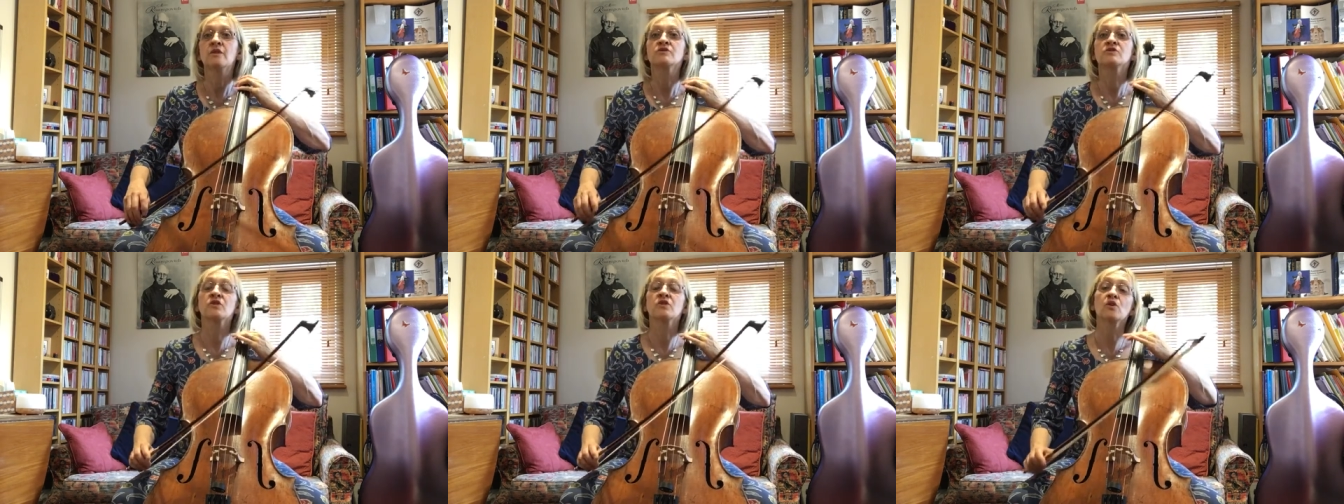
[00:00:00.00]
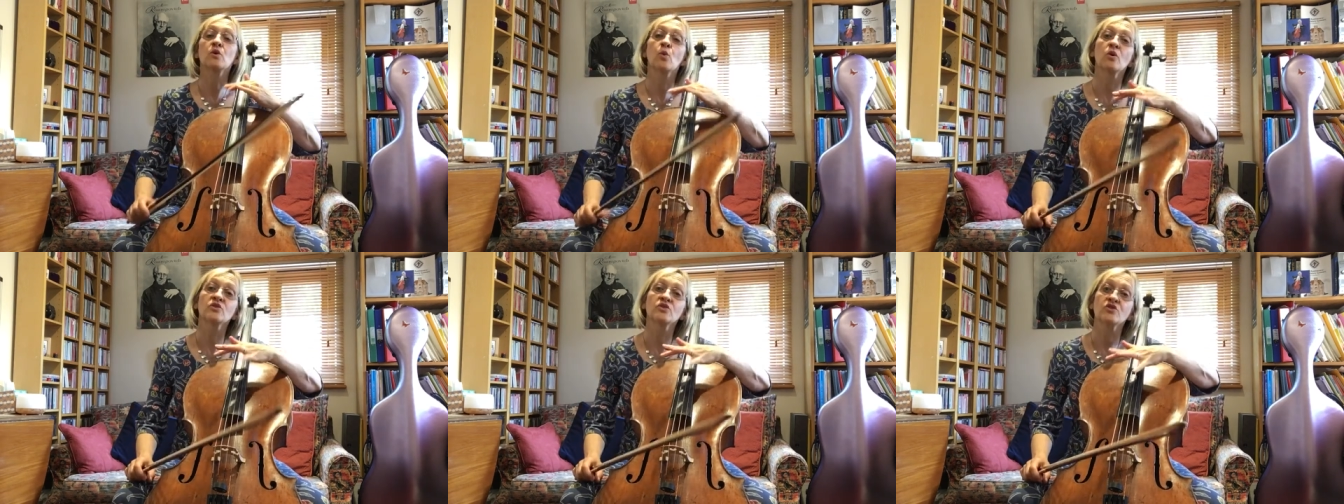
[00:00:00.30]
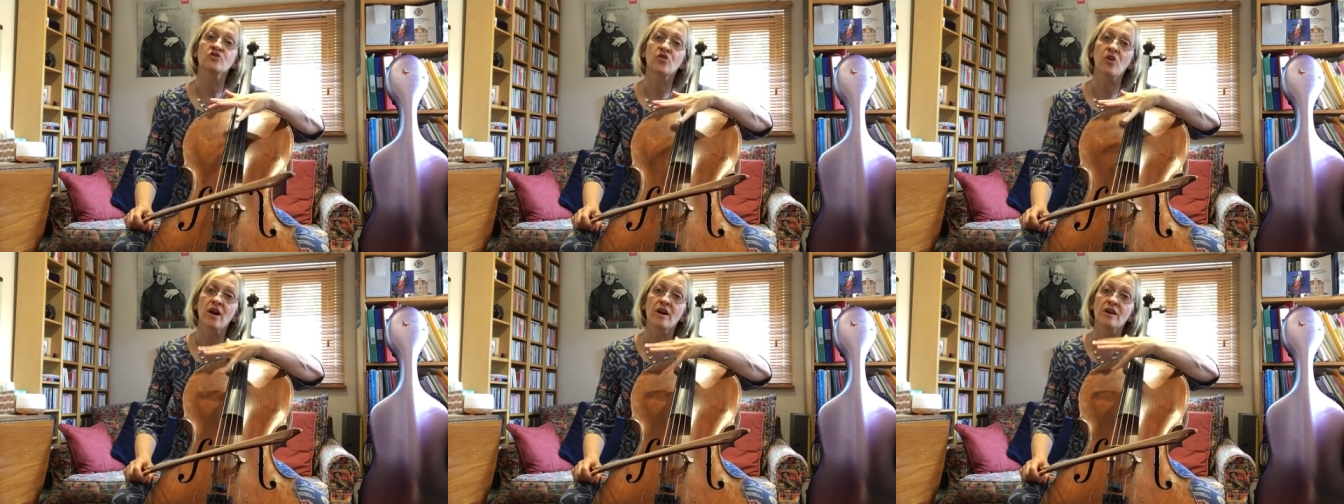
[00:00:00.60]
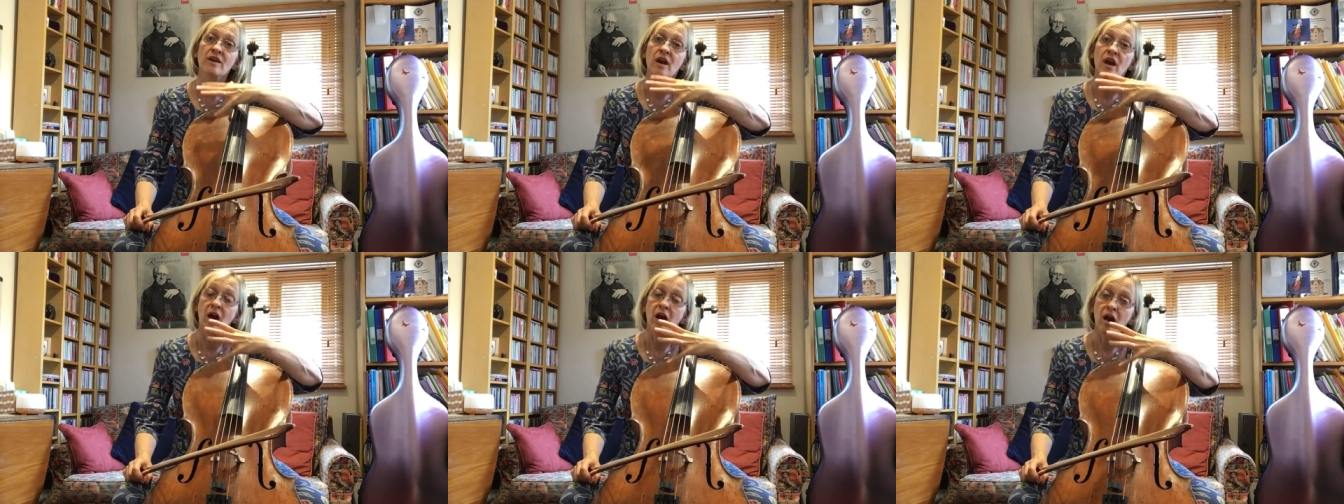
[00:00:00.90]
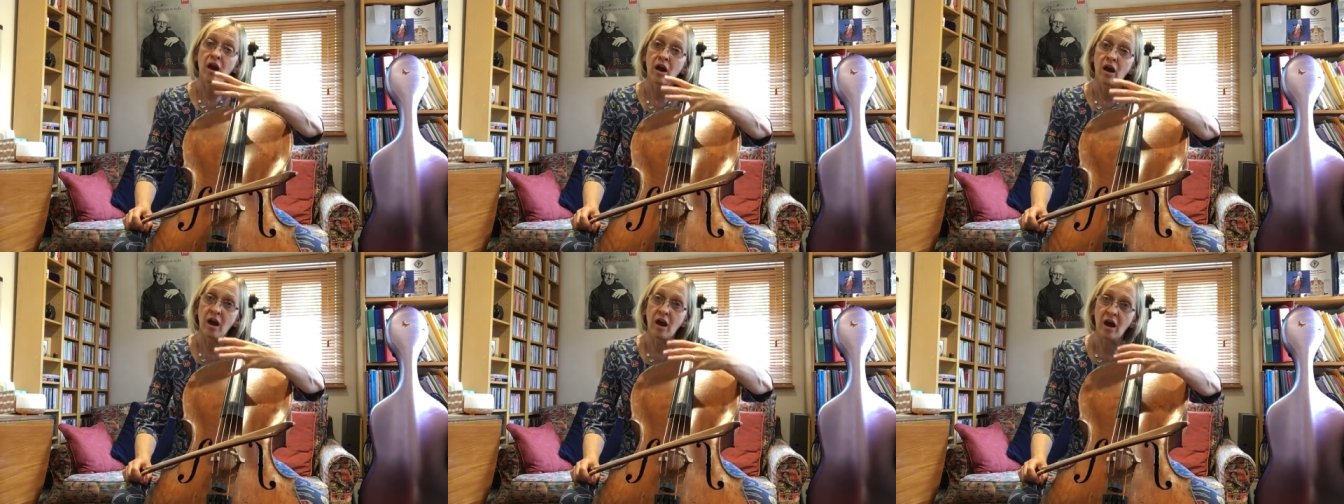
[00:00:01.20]
you want to try and
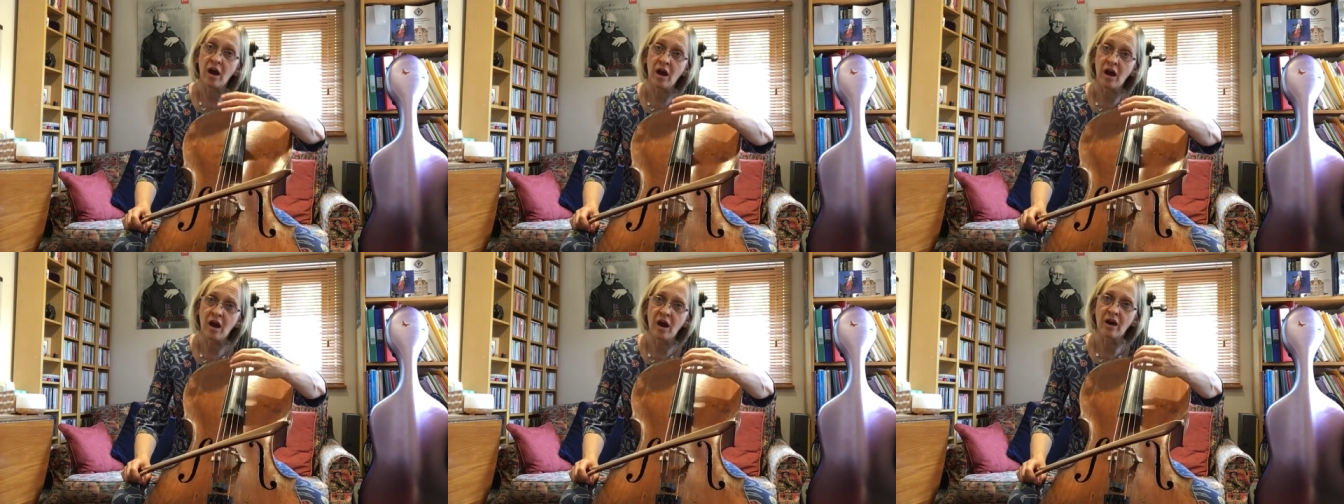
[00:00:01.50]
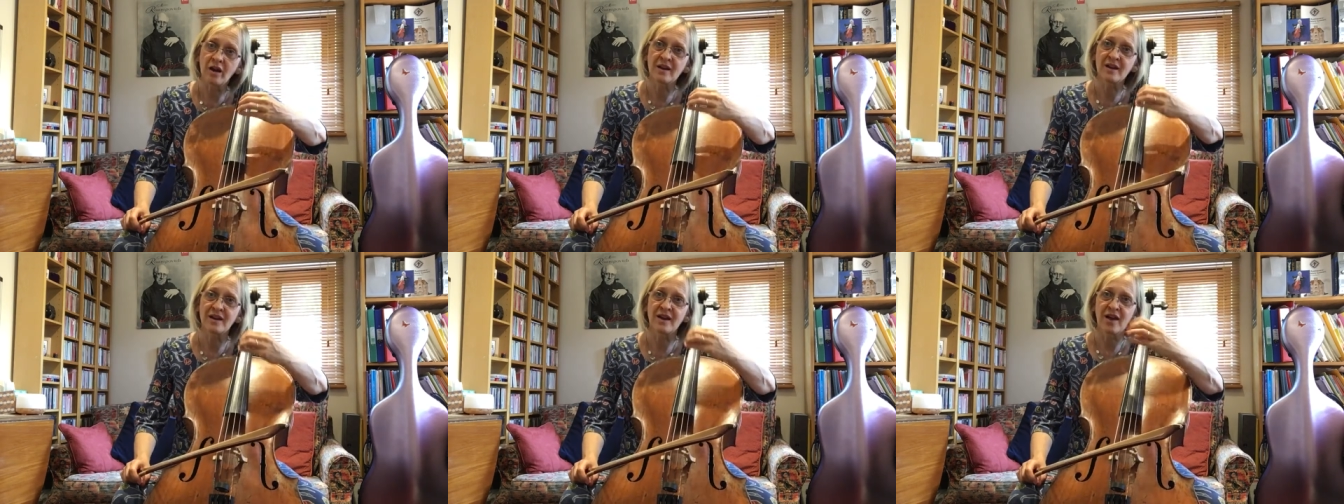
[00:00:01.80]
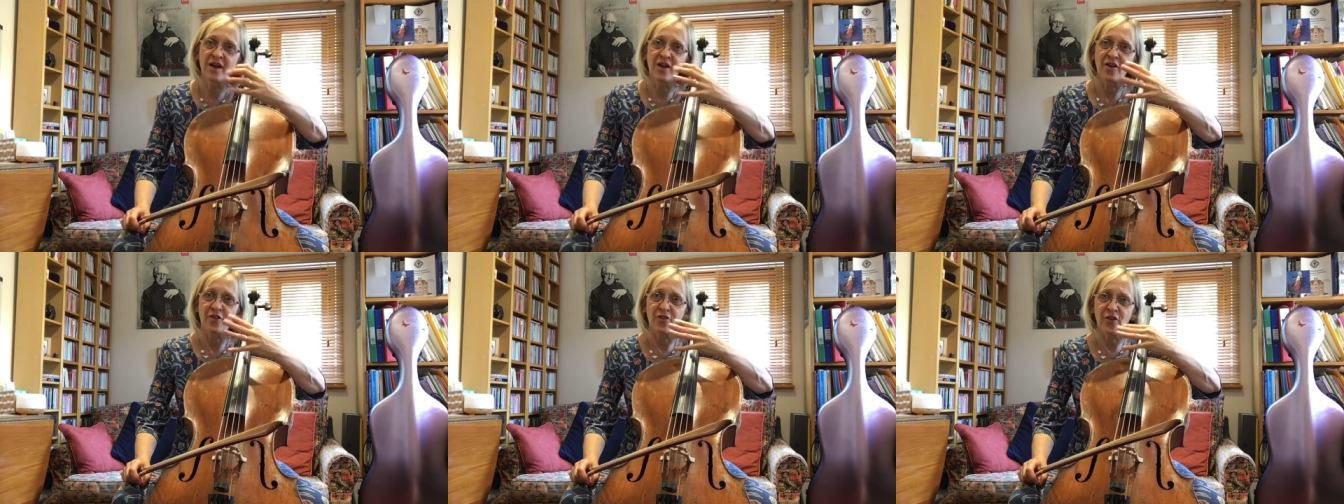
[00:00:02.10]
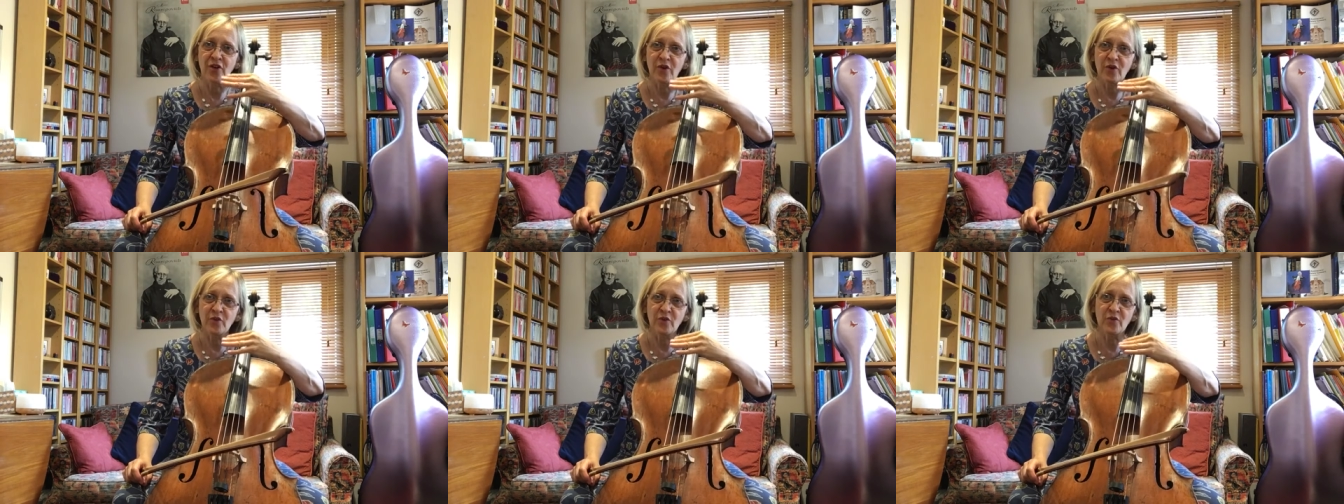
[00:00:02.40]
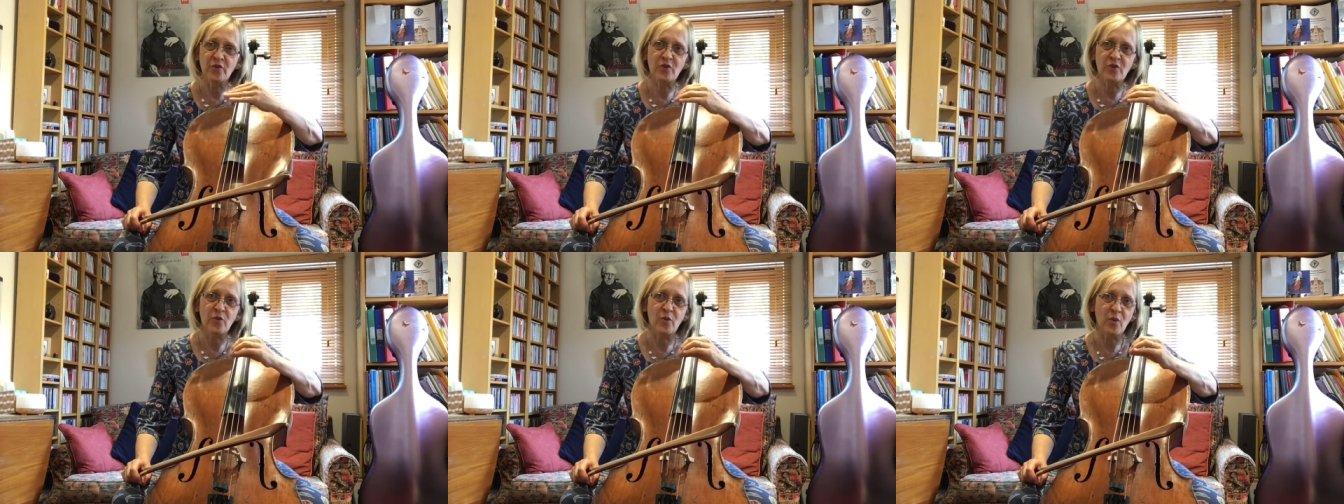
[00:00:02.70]
hug those